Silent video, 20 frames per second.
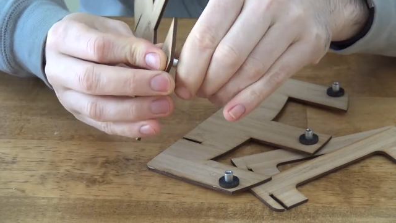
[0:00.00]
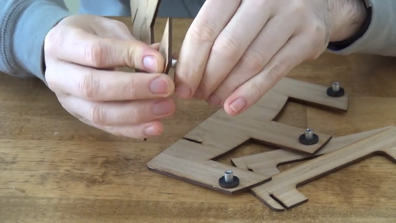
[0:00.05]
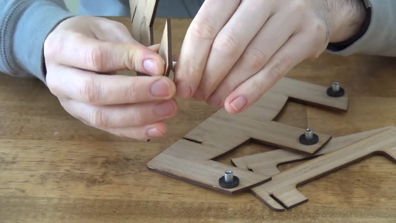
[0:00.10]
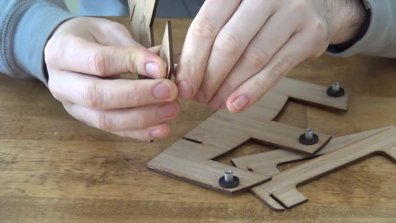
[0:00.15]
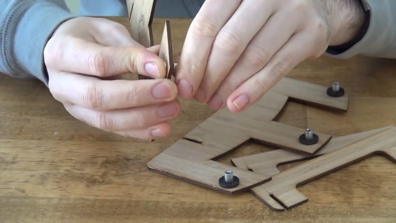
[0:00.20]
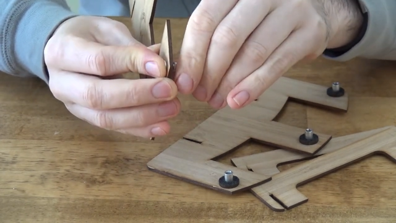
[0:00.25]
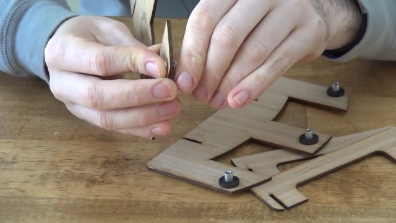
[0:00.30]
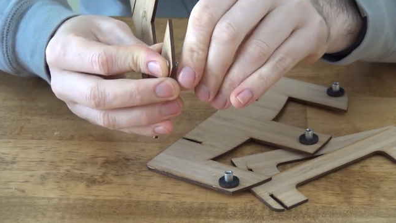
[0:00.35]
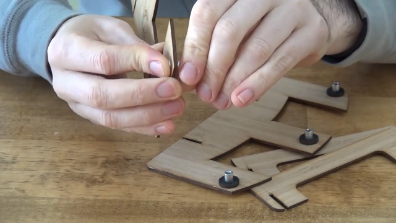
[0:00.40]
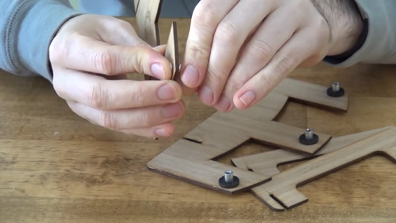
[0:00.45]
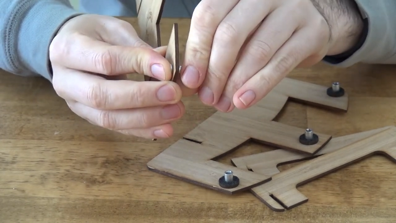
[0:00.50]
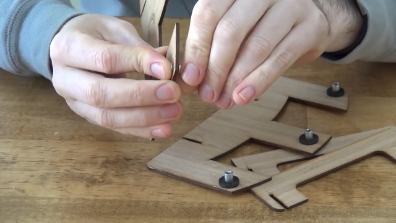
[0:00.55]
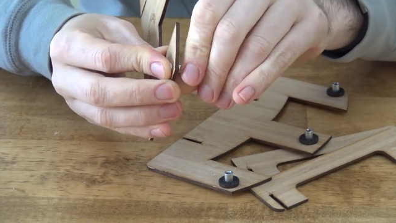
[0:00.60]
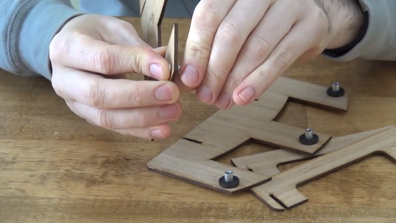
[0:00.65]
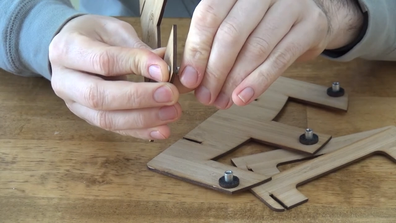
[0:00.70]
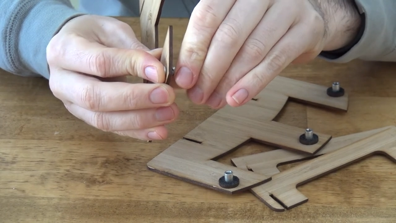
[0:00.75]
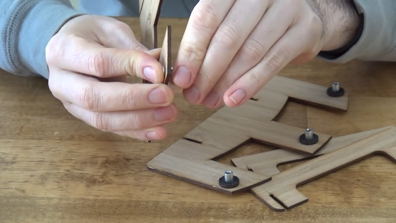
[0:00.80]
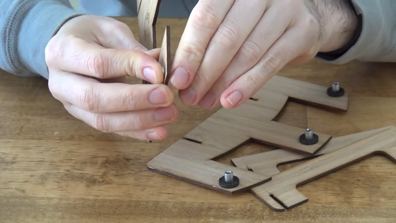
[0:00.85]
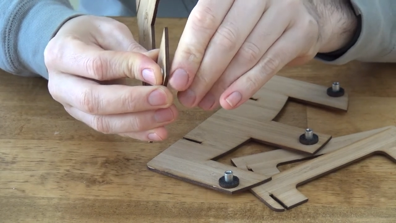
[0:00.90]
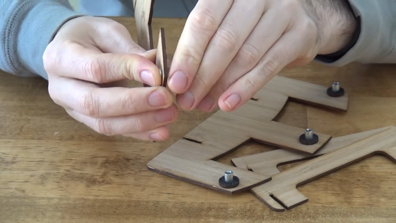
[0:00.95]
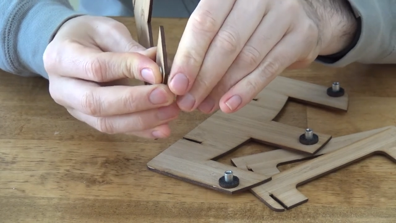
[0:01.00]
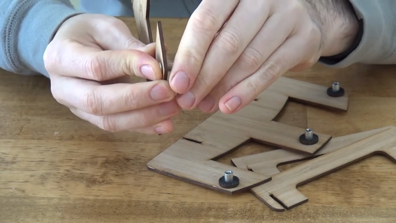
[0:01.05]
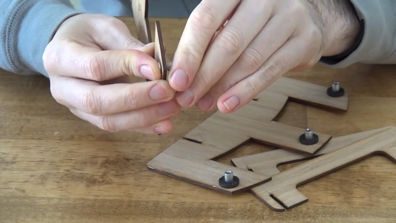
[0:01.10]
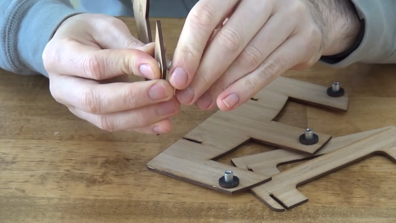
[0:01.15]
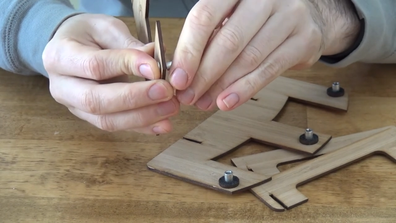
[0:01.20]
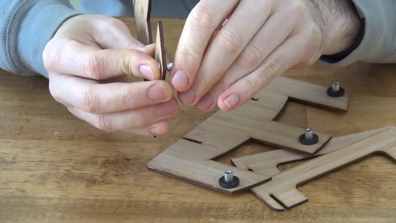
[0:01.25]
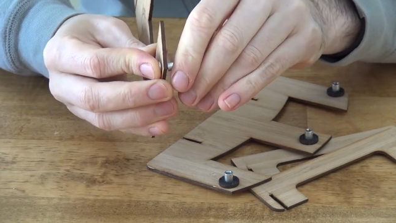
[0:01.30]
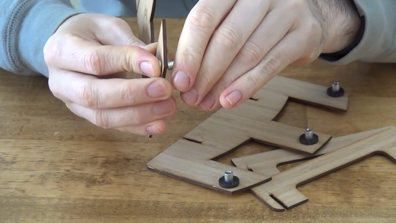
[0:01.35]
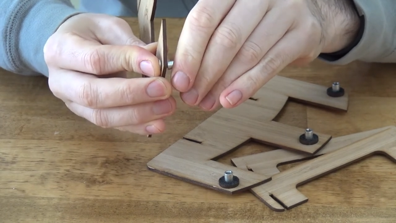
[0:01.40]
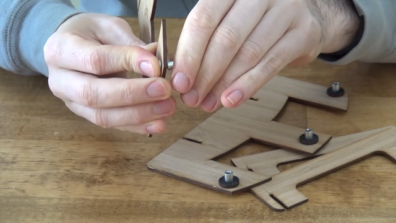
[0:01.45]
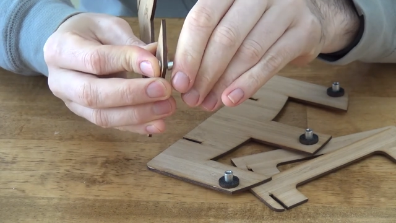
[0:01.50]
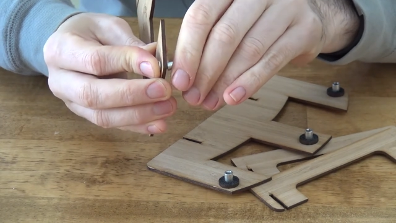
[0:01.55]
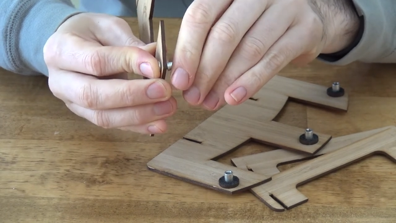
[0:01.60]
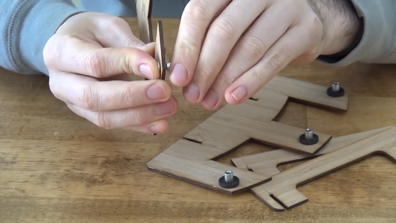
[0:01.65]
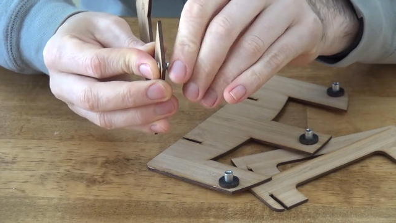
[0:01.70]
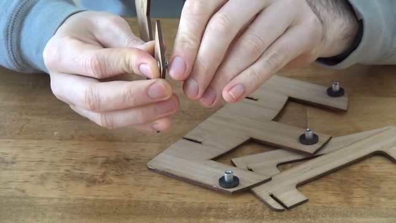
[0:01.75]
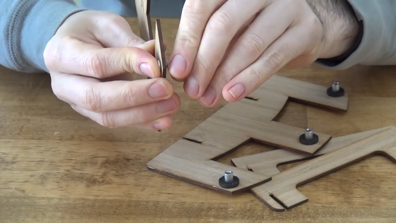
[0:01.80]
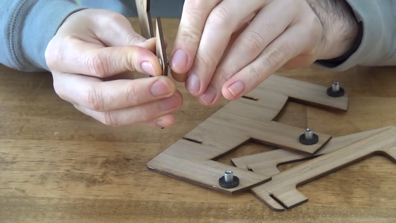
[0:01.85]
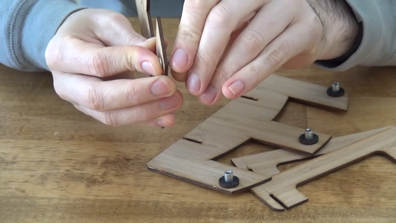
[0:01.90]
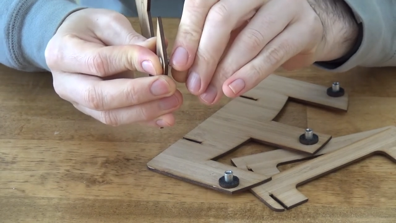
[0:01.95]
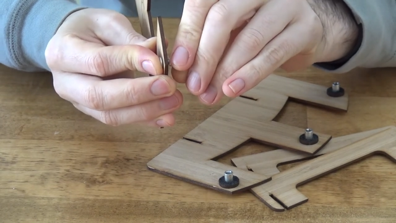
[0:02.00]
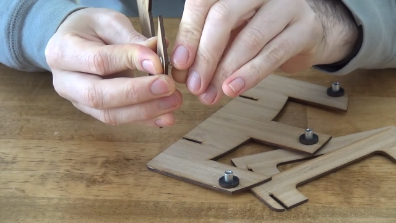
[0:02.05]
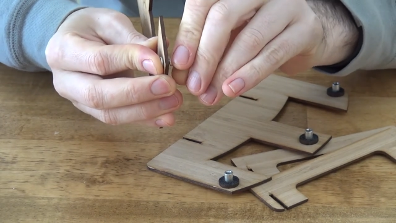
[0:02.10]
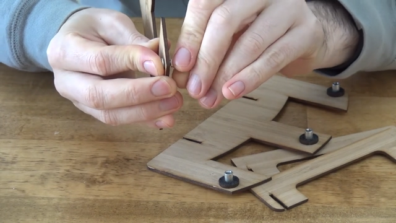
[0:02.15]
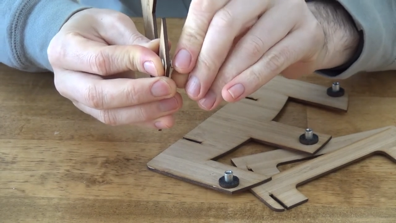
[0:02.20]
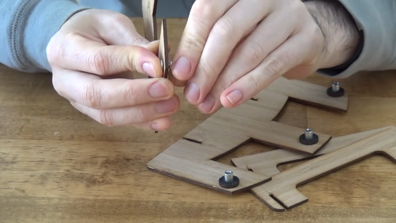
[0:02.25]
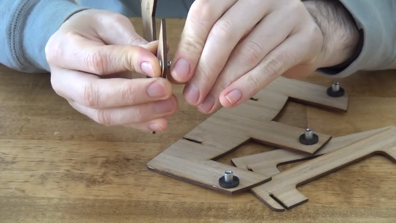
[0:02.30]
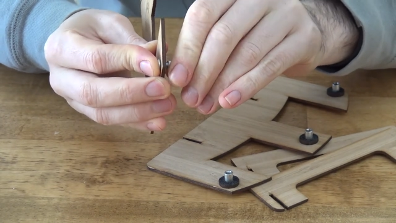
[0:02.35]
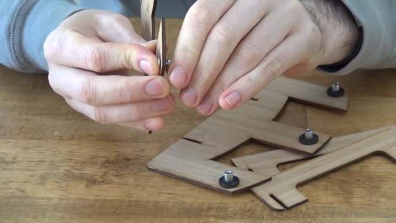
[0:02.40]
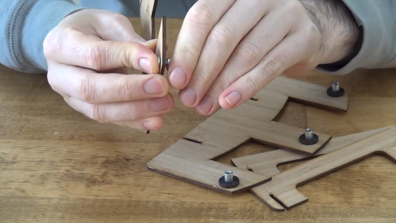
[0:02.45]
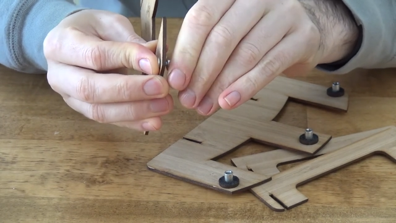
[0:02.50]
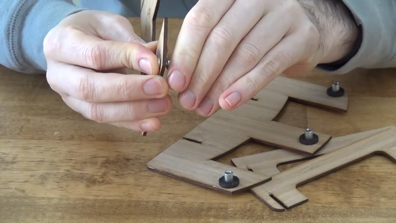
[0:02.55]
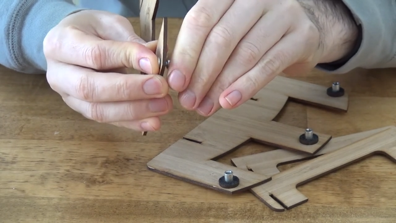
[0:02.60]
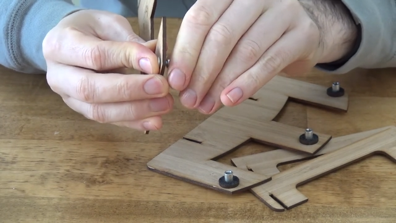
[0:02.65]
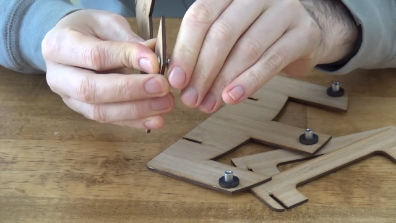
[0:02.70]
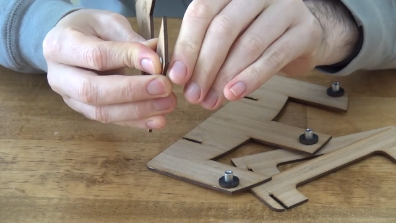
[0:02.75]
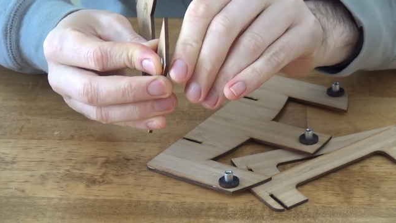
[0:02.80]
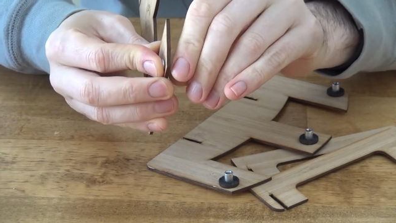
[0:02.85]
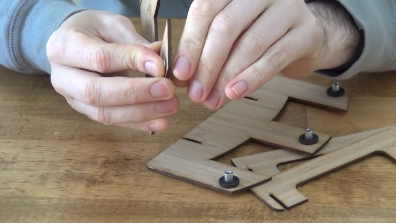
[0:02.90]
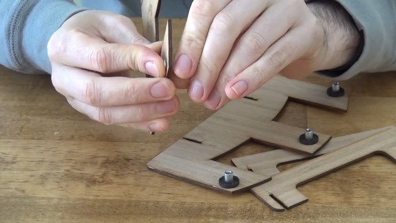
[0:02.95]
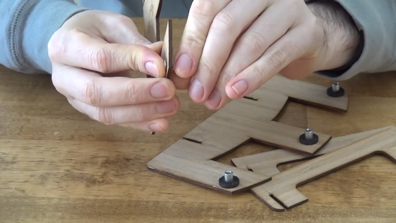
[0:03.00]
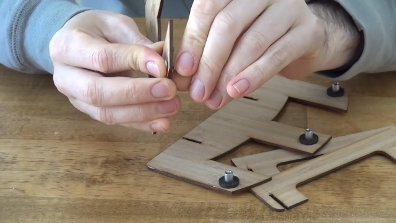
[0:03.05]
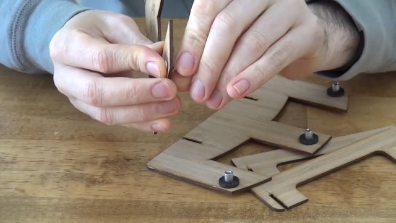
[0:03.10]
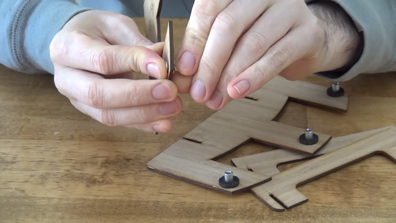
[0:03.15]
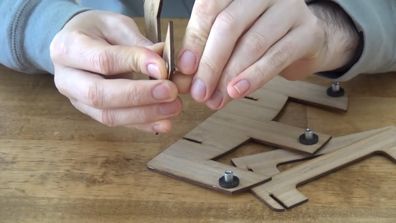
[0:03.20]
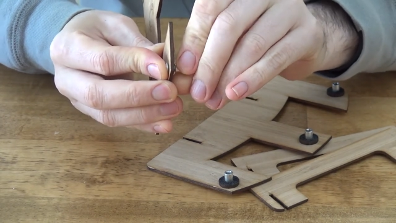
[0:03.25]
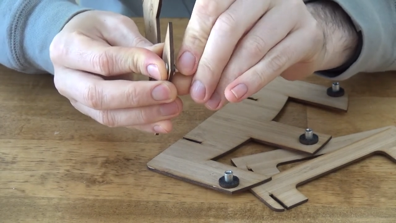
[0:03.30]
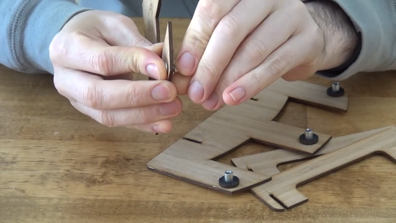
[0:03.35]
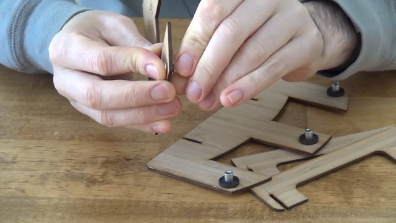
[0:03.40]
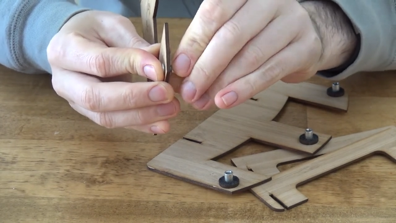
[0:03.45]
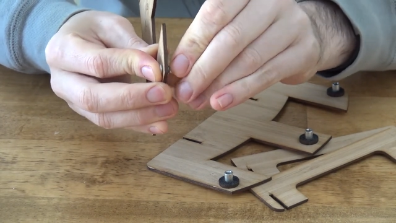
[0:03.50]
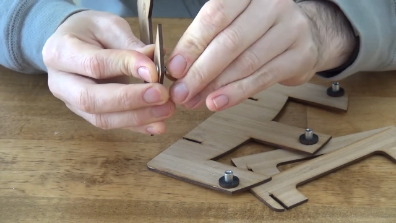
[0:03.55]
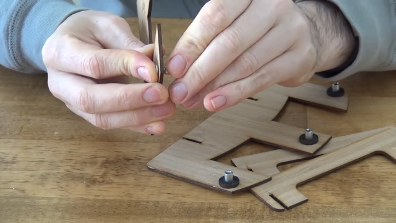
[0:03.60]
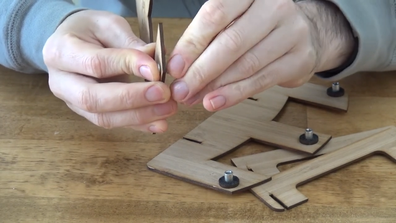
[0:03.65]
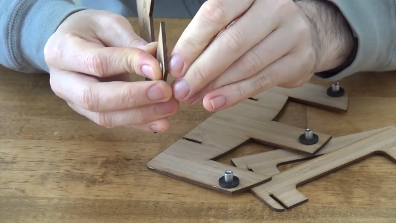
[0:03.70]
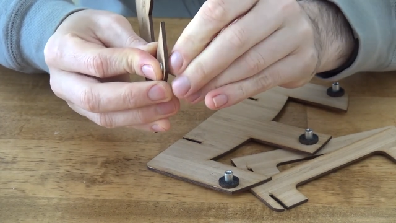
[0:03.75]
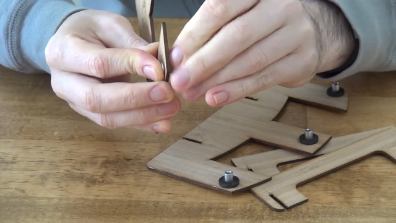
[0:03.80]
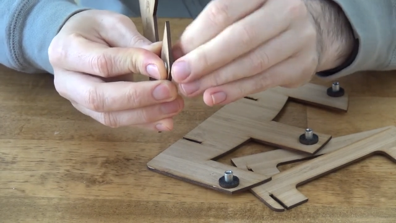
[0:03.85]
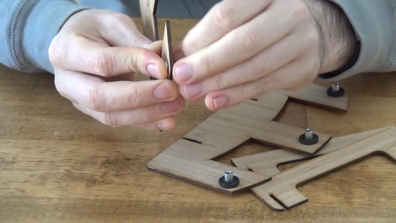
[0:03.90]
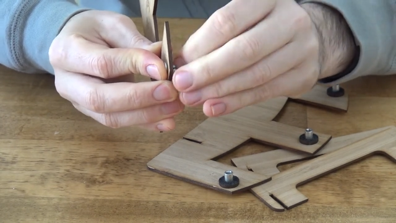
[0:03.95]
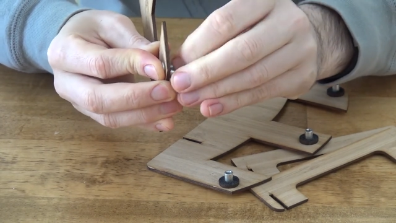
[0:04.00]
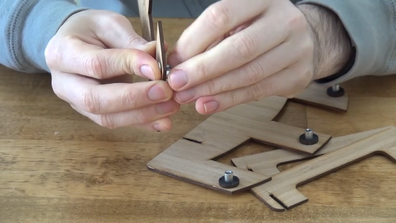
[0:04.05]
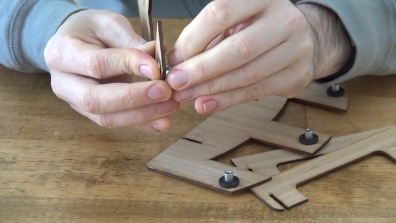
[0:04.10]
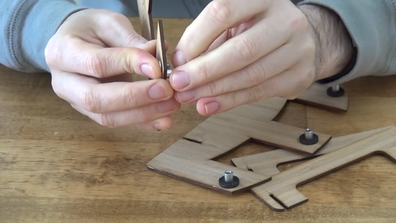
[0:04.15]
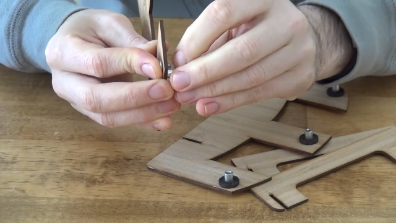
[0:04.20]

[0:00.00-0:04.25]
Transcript: Nobody's mouth can be seen.